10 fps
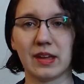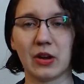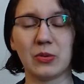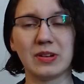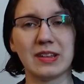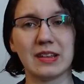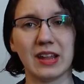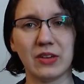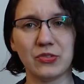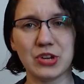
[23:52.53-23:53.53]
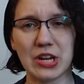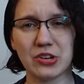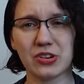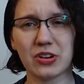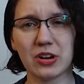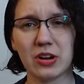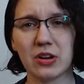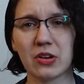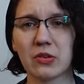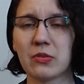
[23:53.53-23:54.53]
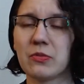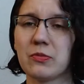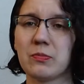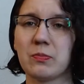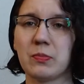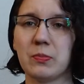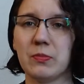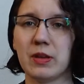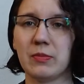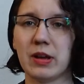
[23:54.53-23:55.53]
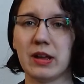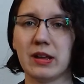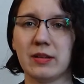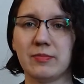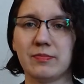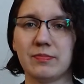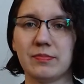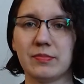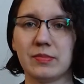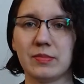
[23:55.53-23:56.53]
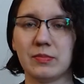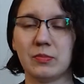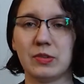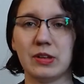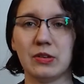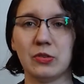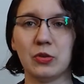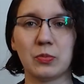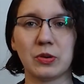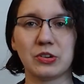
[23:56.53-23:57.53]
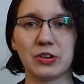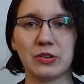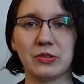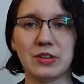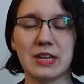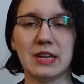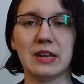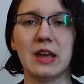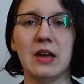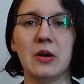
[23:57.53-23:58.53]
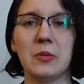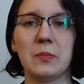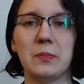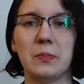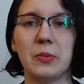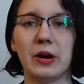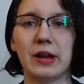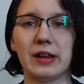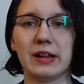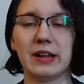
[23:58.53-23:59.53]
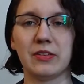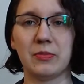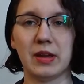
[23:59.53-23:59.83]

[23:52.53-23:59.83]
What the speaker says: don't want to say life changer in my toothbrushing routine, but it has